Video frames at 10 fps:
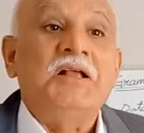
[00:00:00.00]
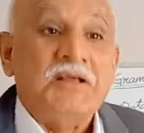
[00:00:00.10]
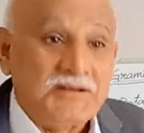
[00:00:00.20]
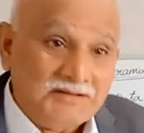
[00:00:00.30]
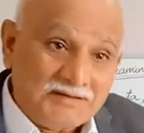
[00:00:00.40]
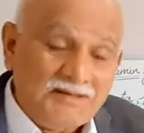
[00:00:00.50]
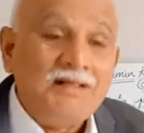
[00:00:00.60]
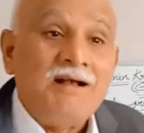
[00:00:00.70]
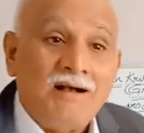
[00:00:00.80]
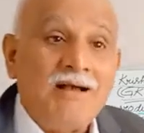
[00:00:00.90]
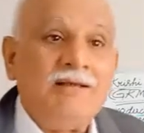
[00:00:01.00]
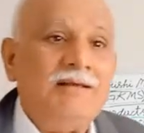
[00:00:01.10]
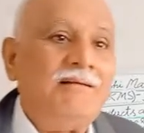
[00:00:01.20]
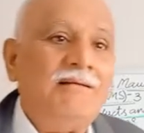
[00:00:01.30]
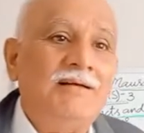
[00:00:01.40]
In
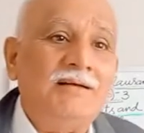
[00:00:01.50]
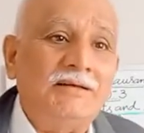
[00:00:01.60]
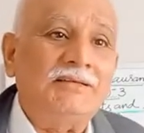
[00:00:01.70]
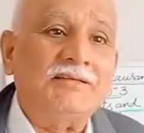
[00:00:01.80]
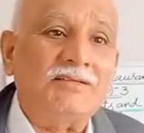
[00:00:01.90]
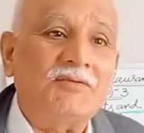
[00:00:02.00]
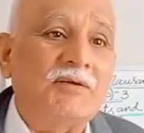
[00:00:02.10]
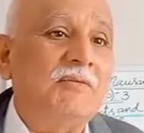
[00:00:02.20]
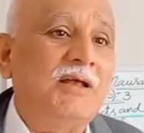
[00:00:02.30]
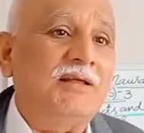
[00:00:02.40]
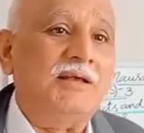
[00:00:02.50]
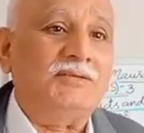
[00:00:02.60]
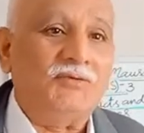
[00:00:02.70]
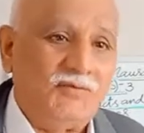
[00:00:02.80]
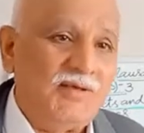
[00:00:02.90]
higher reaches of
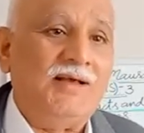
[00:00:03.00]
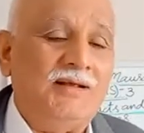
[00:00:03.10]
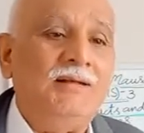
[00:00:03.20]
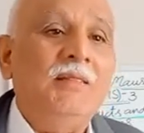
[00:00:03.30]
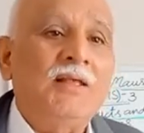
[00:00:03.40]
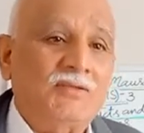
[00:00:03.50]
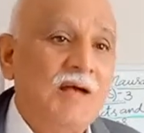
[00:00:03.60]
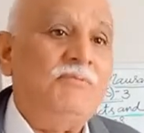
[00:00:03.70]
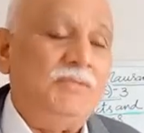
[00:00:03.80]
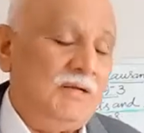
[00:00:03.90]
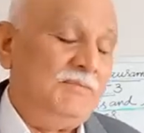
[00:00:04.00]
Himalayas where some